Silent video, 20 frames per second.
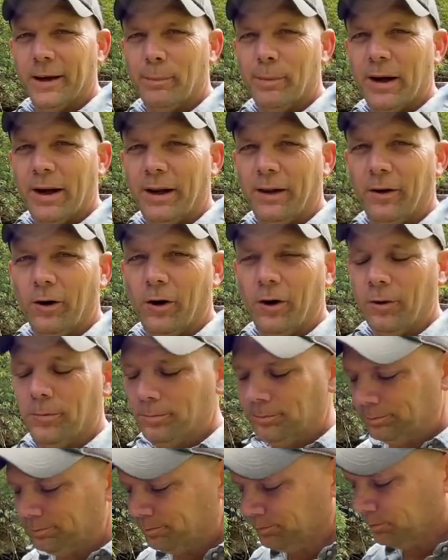bad at all.
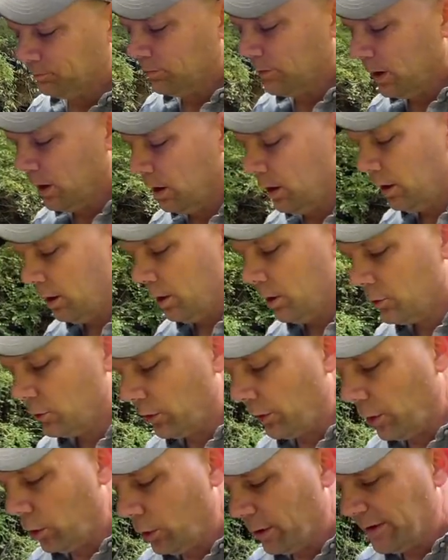
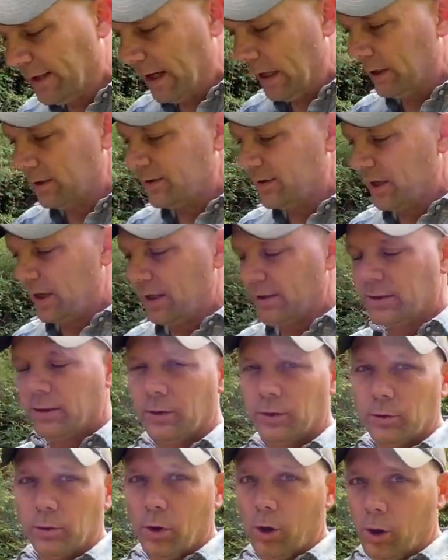So the only downside to
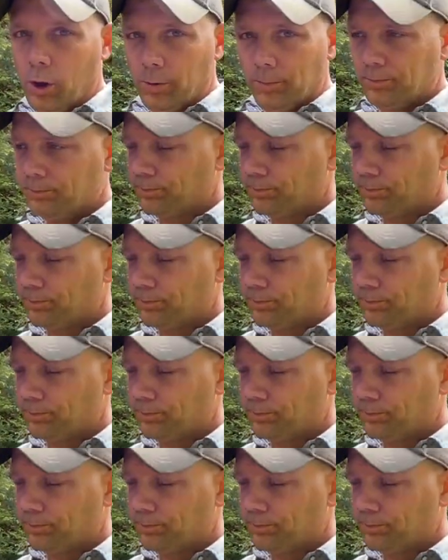the Grayl